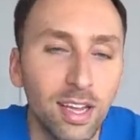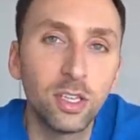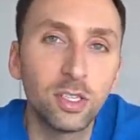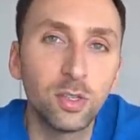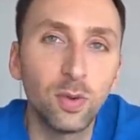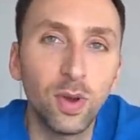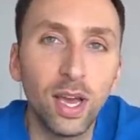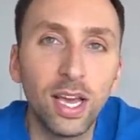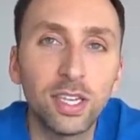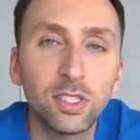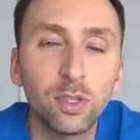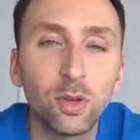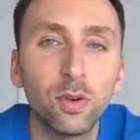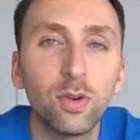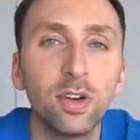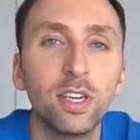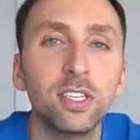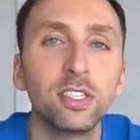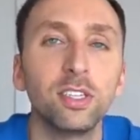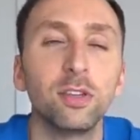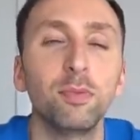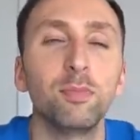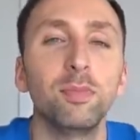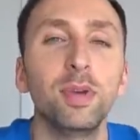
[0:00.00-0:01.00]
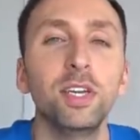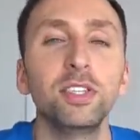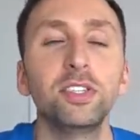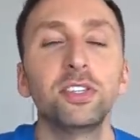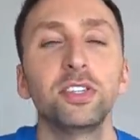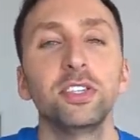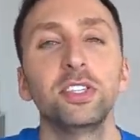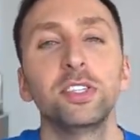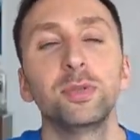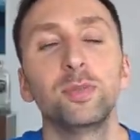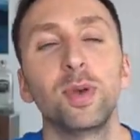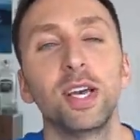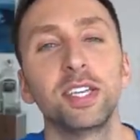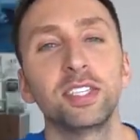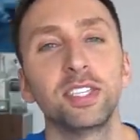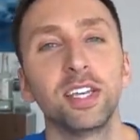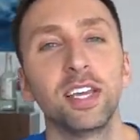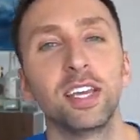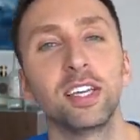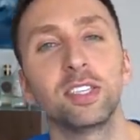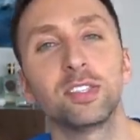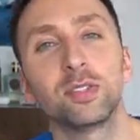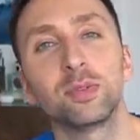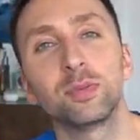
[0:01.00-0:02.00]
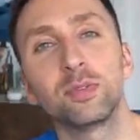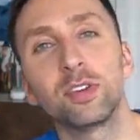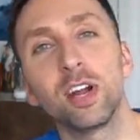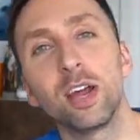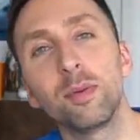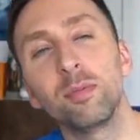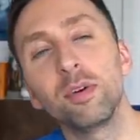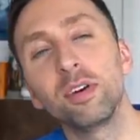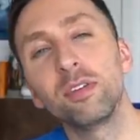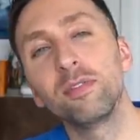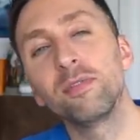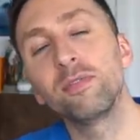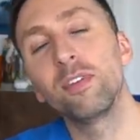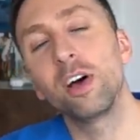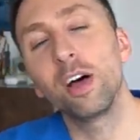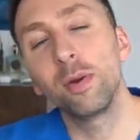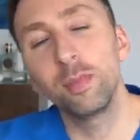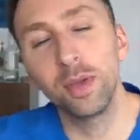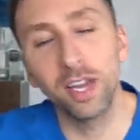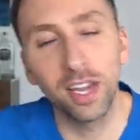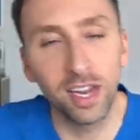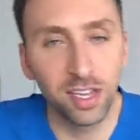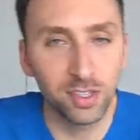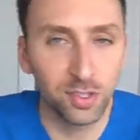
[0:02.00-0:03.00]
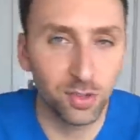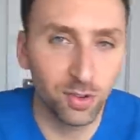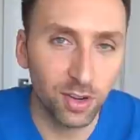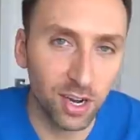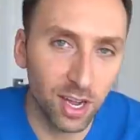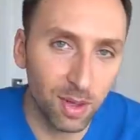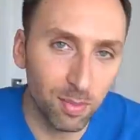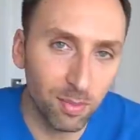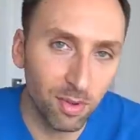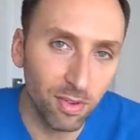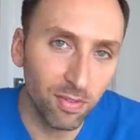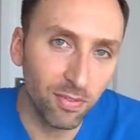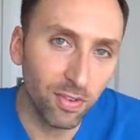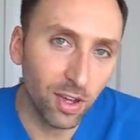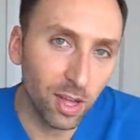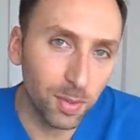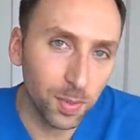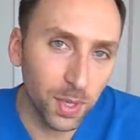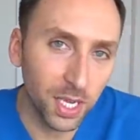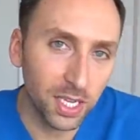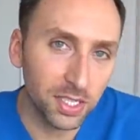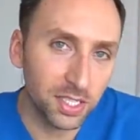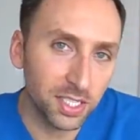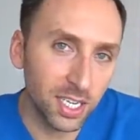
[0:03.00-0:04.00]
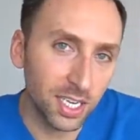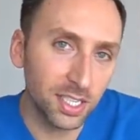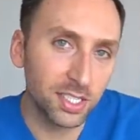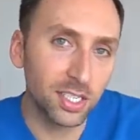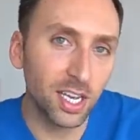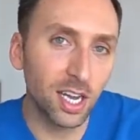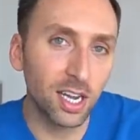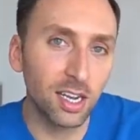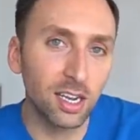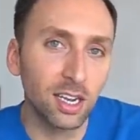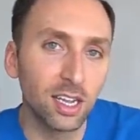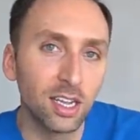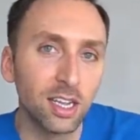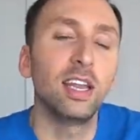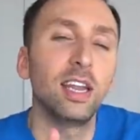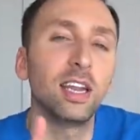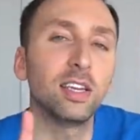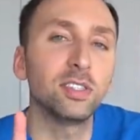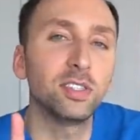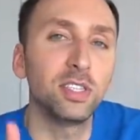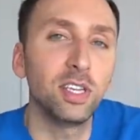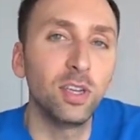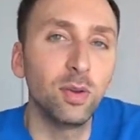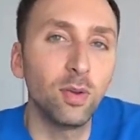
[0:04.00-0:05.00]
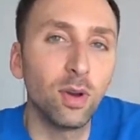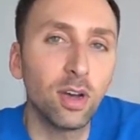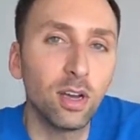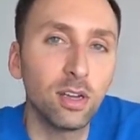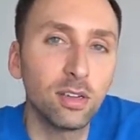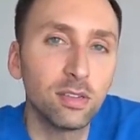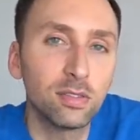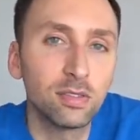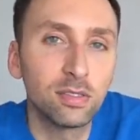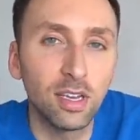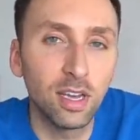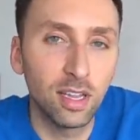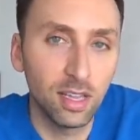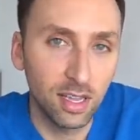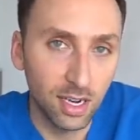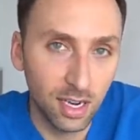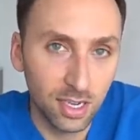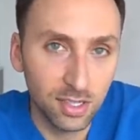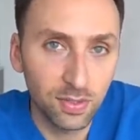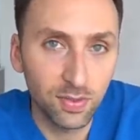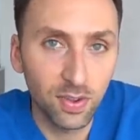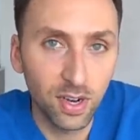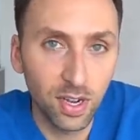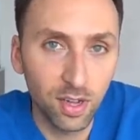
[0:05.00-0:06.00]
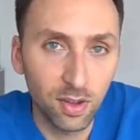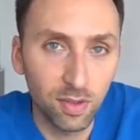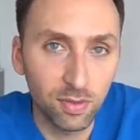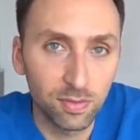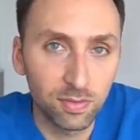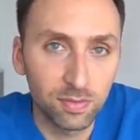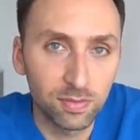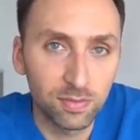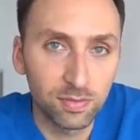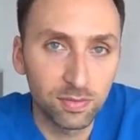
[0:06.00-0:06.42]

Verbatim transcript: So as always, make sure you smash that like and subscribe button, follow me on Instagram, follow me on TikTok, and I'll see you all on the next video.